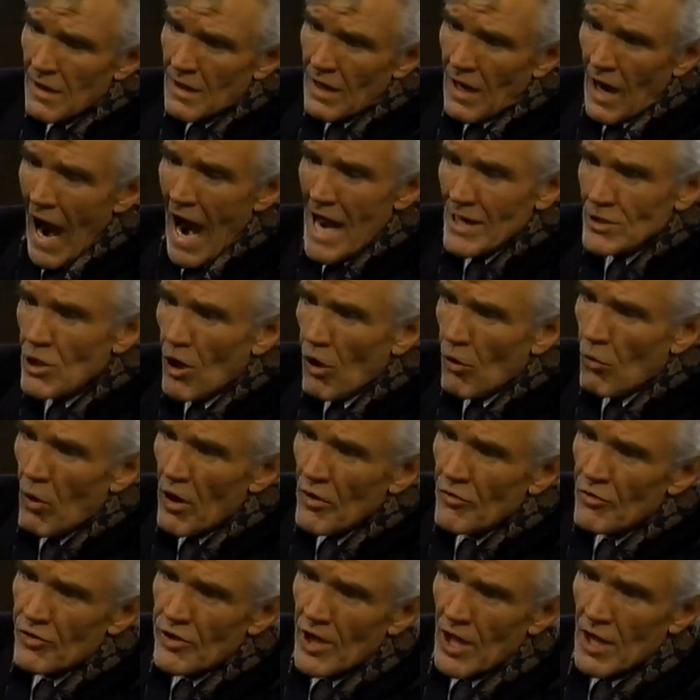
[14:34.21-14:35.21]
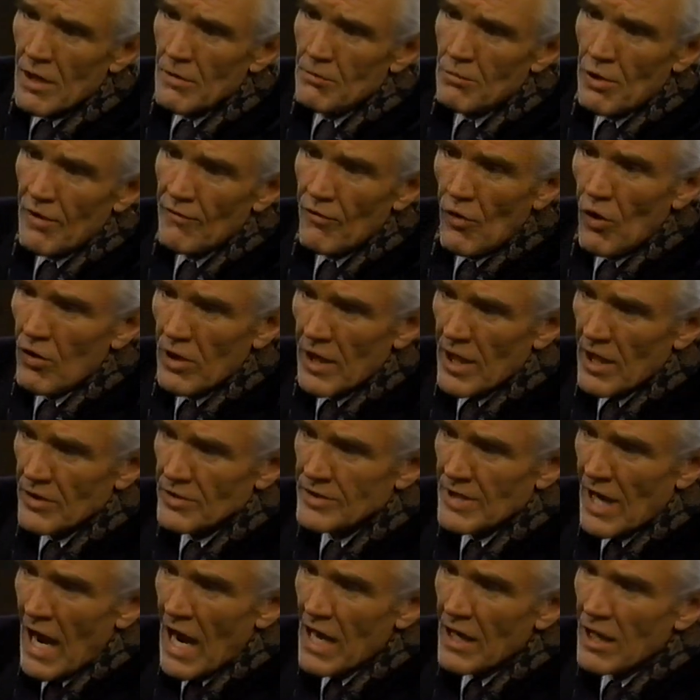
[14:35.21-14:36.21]
I know one thing above all else.
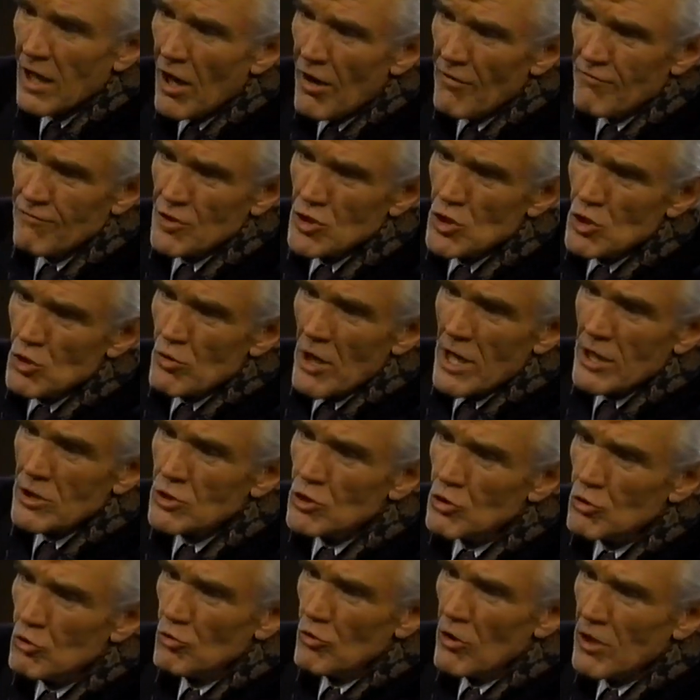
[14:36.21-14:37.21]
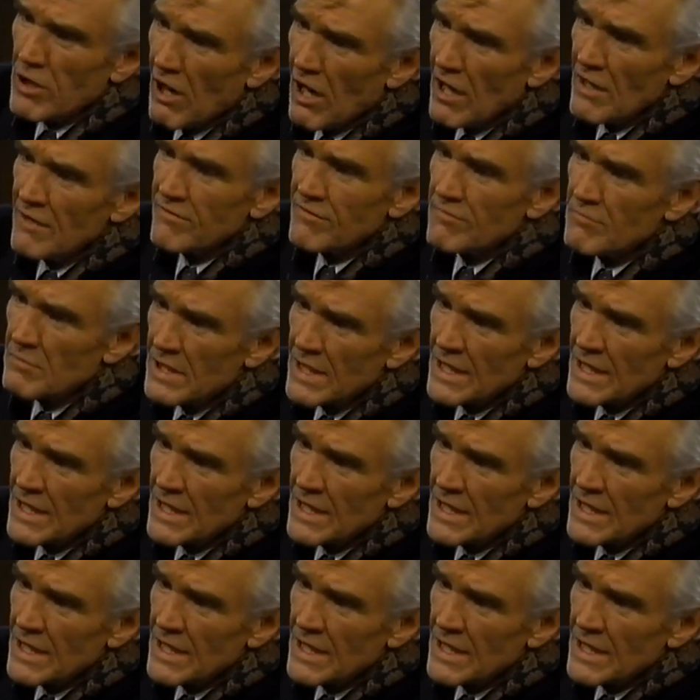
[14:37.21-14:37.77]
I love you, and you love me.